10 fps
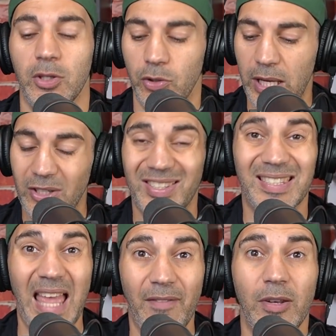So there's
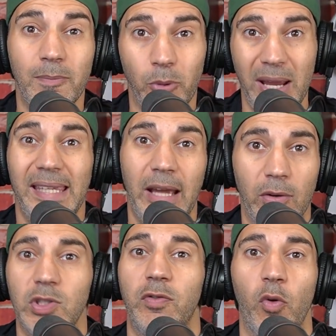seven
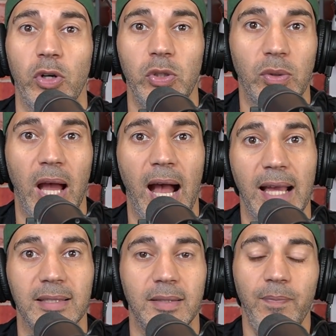breakouts for you
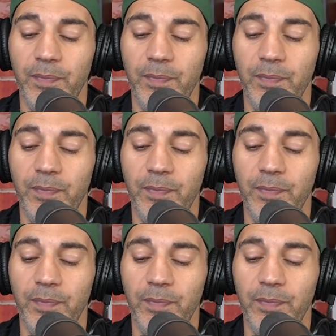guys.